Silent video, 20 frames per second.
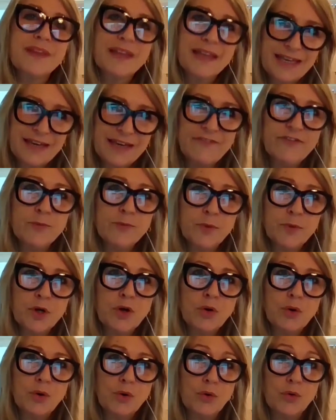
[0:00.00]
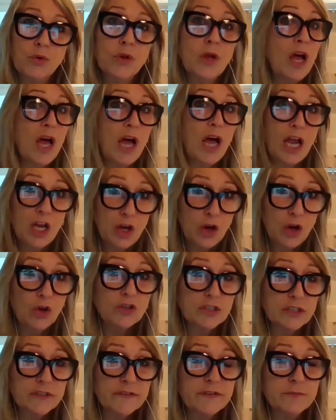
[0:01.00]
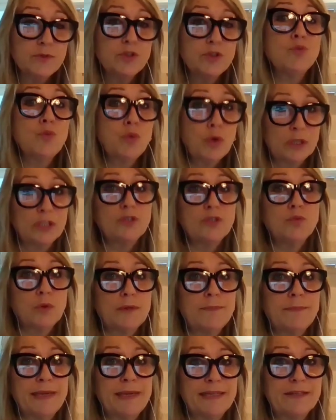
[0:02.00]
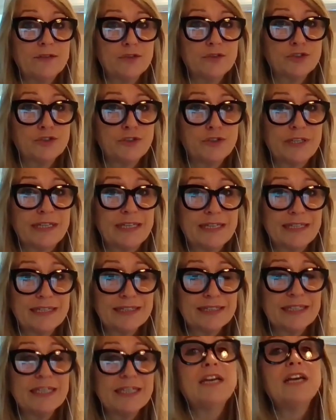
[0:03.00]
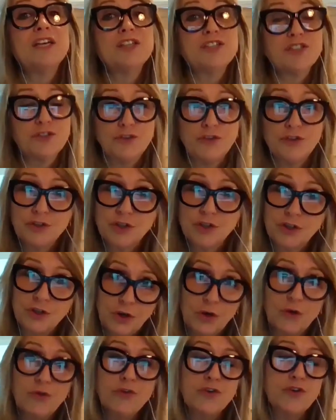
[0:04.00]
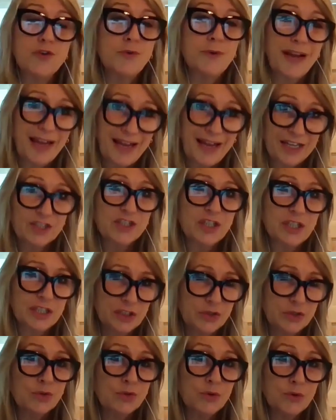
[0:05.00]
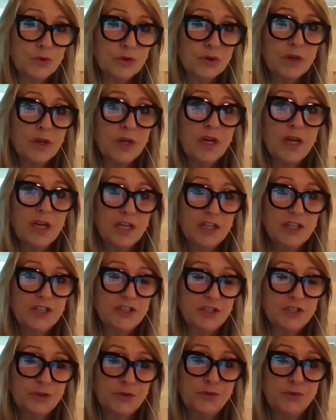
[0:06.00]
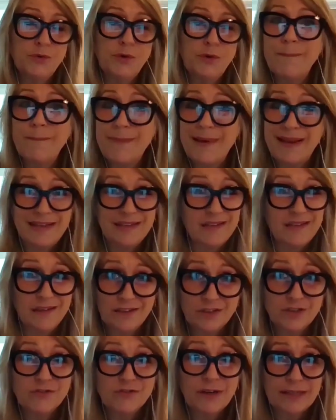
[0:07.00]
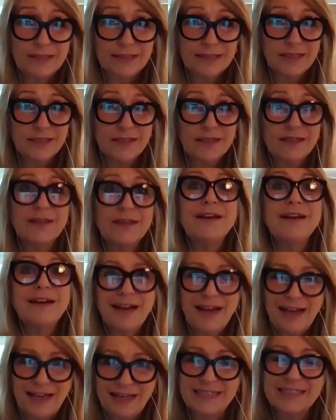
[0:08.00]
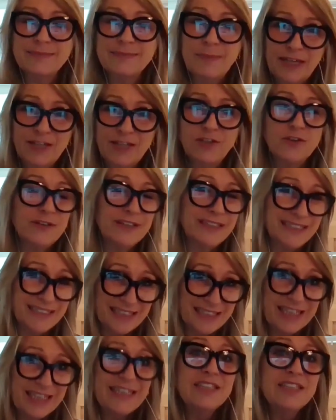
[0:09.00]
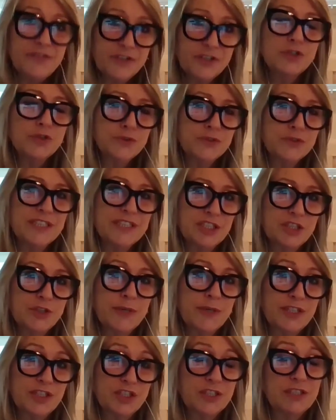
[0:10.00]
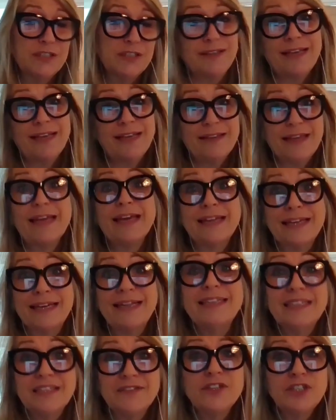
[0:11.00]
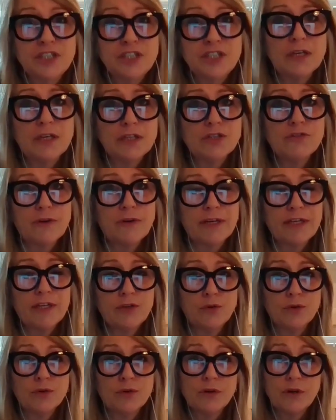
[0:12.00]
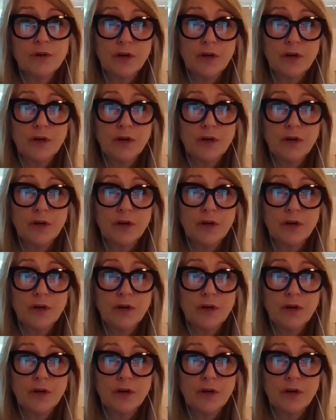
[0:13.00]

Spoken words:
Give them a call. A lot of them do one-to-one medical screenings, so you can go through and actually talk to a medical underwriter and explain your individual situation, and they can individually underwrite your